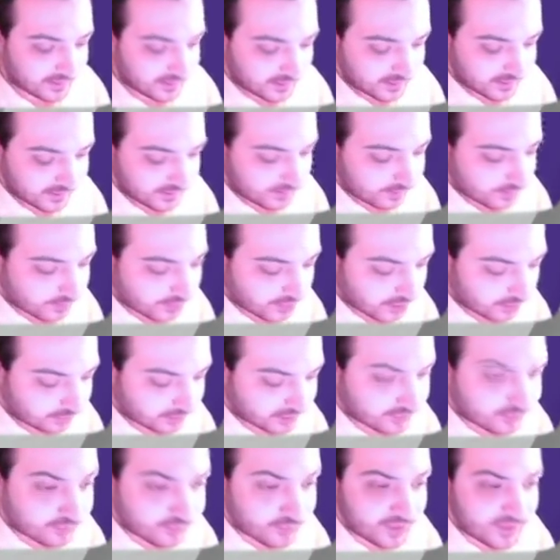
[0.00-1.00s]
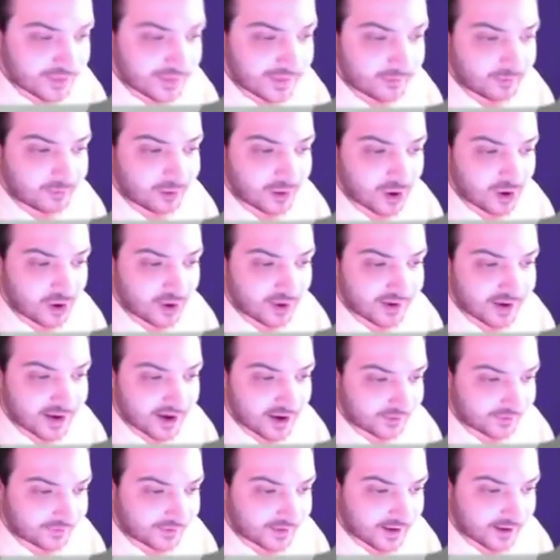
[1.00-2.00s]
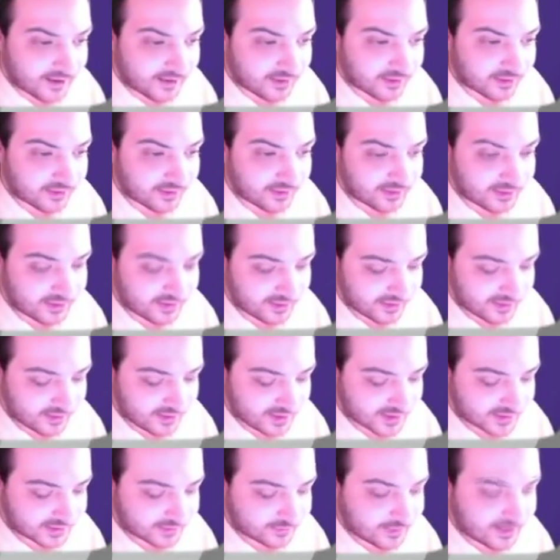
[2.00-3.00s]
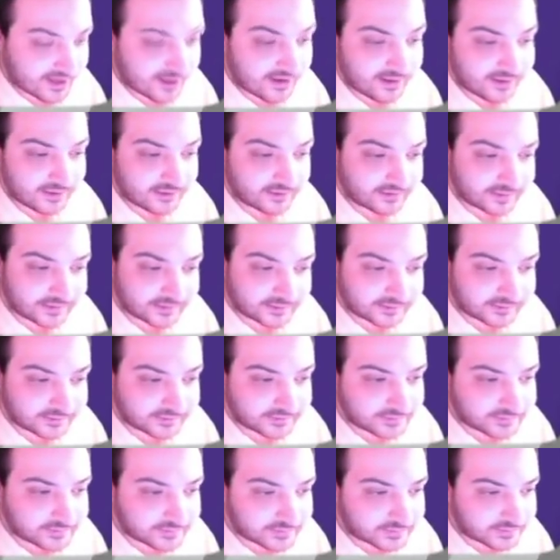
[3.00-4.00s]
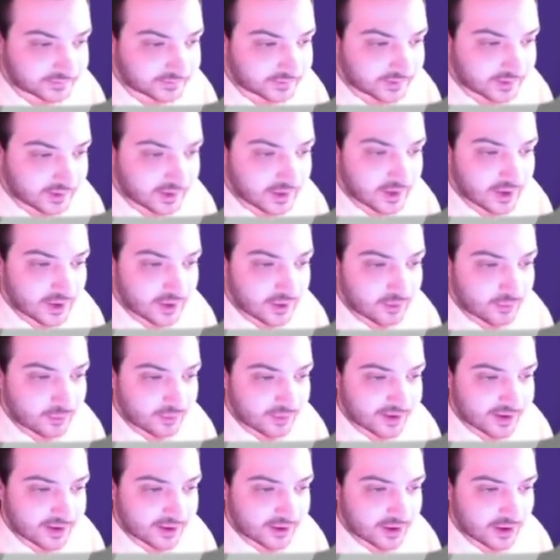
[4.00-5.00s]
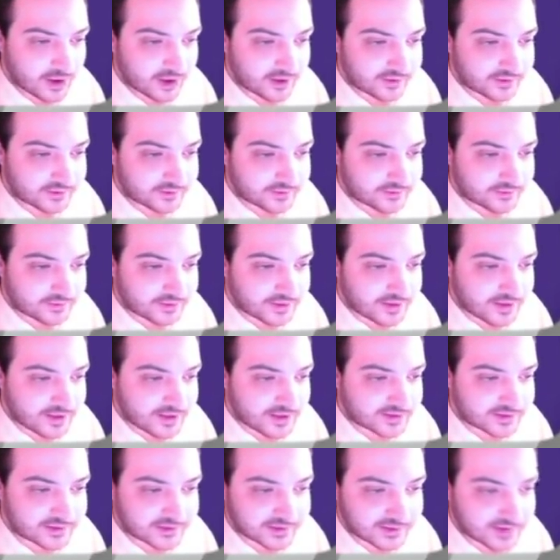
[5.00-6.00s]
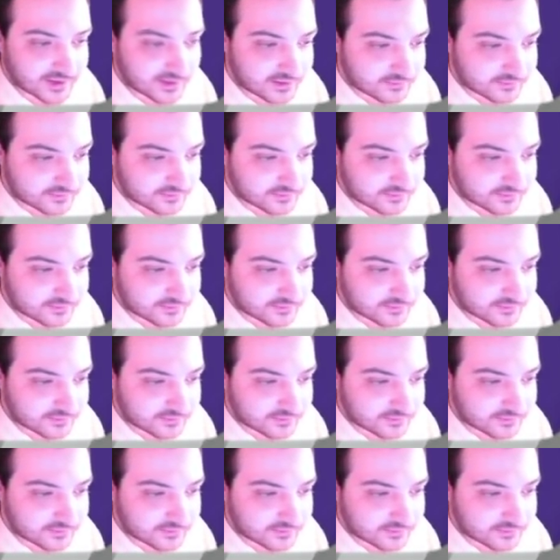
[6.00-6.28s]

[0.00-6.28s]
The problem with the pawn down there is big. We cannot easily